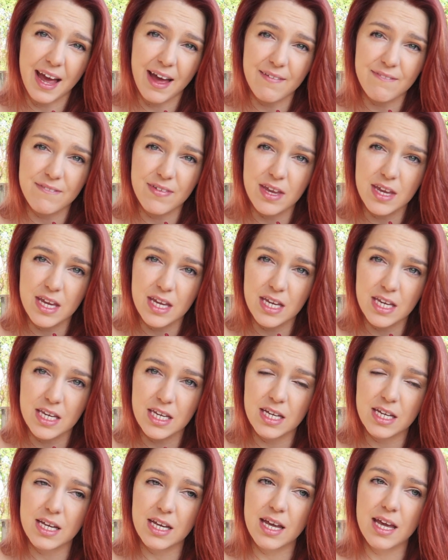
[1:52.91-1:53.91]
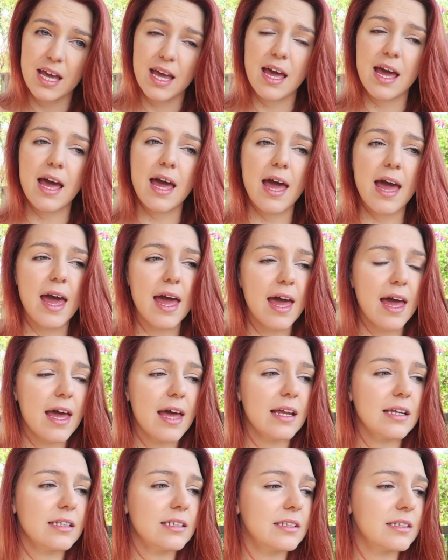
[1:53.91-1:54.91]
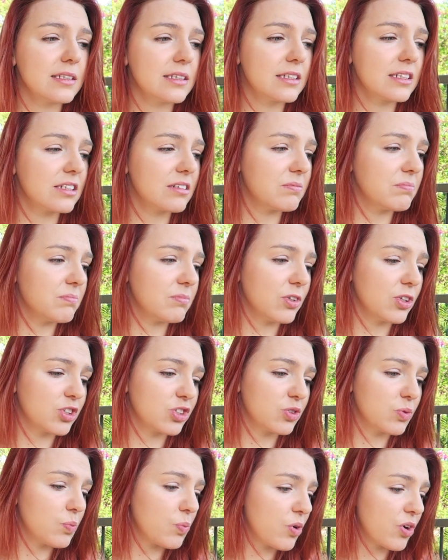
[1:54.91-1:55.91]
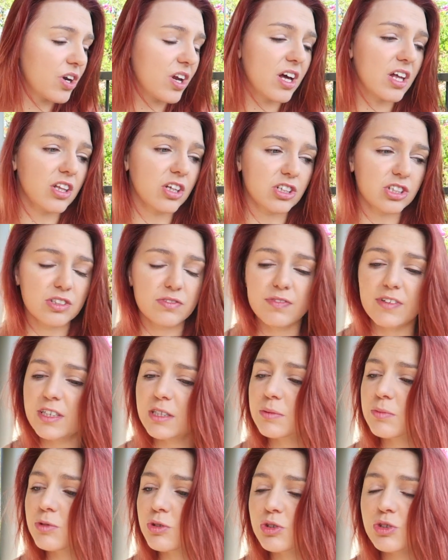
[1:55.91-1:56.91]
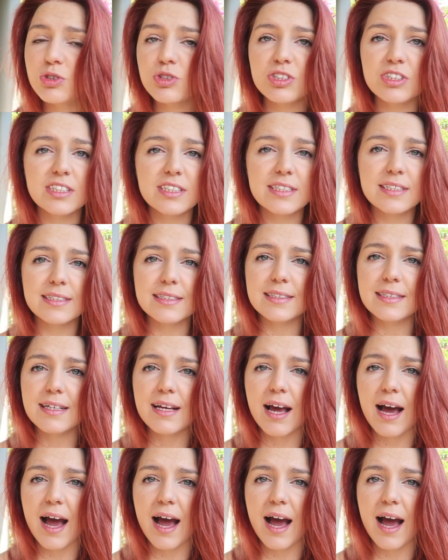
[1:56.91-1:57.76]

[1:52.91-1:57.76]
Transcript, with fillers: caffeine and lots of water lots of vegetable juices